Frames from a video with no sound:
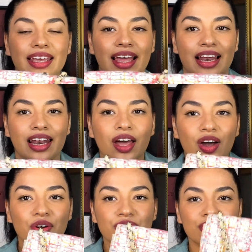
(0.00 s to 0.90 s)

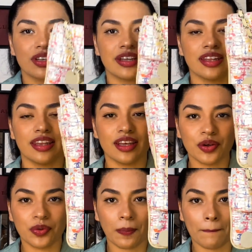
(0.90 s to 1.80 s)
hello to the
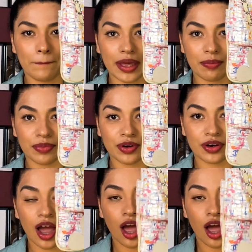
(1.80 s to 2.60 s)
new member